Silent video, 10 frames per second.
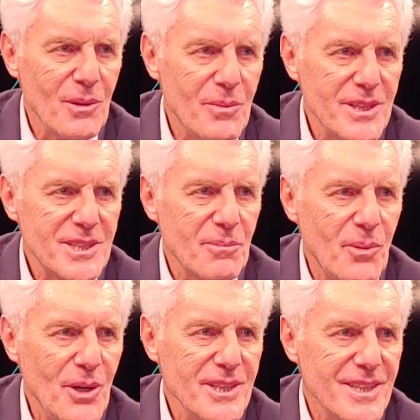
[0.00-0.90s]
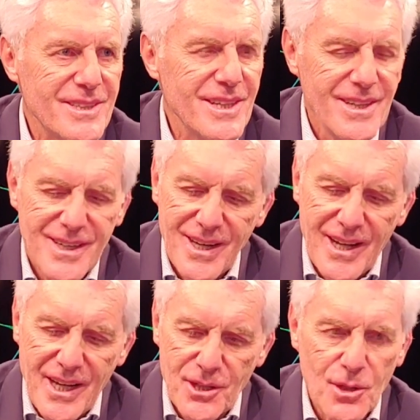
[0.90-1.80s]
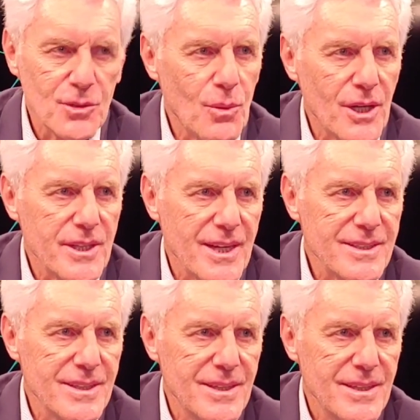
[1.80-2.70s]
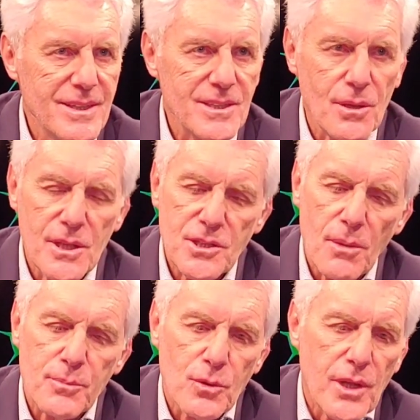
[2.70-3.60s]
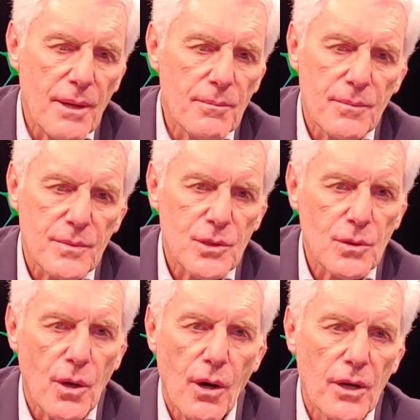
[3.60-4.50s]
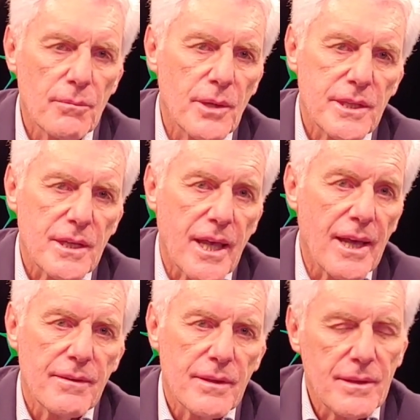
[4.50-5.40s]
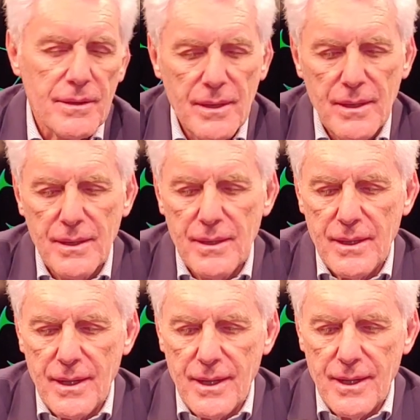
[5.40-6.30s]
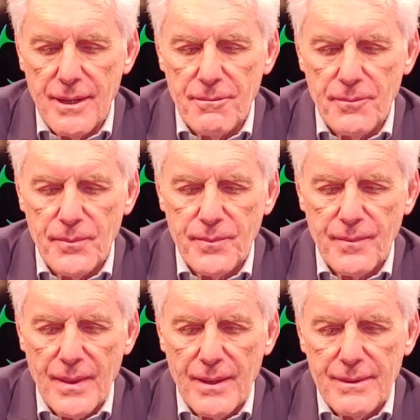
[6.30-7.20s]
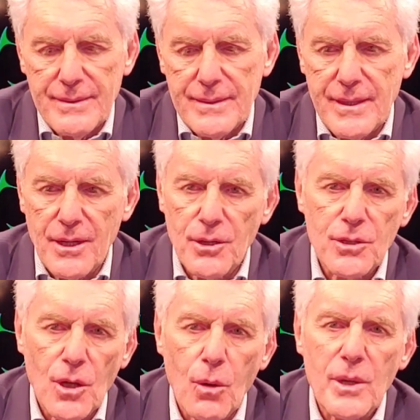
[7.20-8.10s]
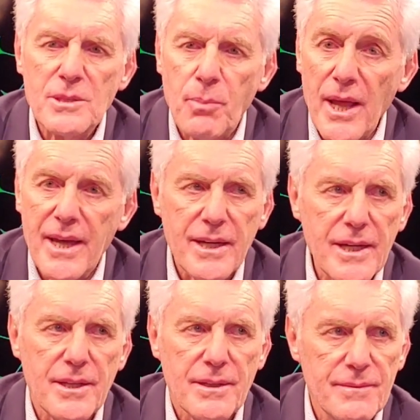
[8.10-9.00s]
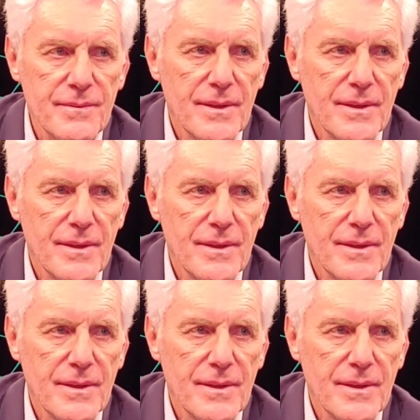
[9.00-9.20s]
will be disappointed, and I don't want that. So it's up to them to go on. But again, um, they are not always playing either.